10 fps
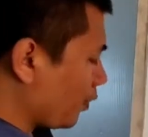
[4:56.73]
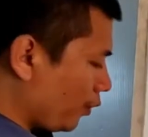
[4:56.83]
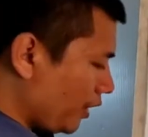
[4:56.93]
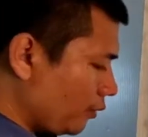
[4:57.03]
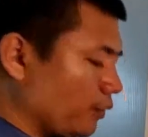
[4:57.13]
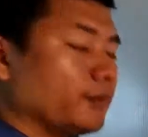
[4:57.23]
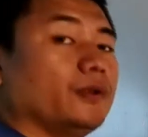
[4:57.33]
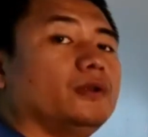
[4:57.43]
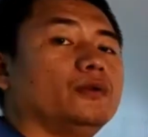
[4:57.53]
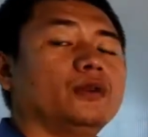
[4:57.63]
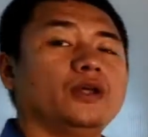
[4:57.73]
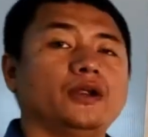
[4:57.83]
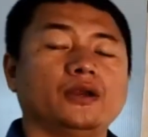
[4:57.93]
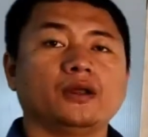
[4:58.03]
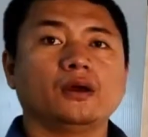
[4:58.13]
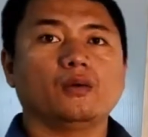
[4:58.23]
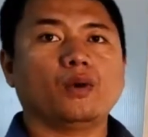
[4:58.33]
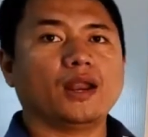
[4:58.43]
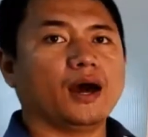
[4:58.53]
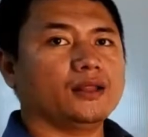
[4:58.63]
we will learn
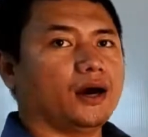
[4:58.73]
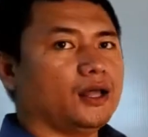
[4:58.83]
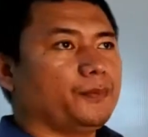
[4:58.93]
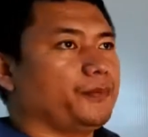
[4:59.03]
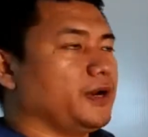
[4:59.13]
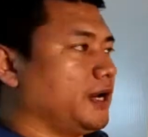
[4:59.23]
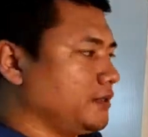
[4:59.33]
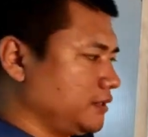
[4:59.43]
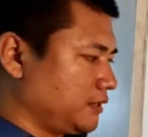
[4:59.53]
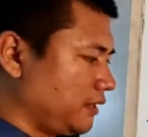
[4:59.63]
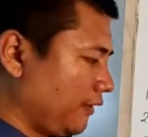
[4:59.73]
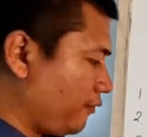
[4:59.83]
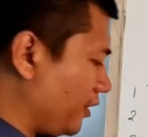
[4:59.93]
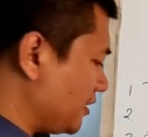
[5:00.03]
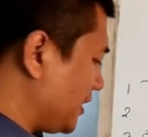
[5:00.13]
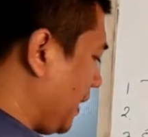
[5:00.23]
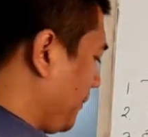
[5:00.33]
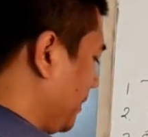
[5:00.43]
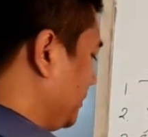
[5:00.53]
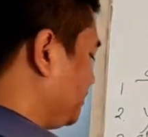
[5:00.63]
what are the other pronouns. Like for
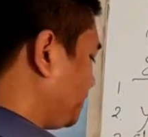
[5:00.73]
example,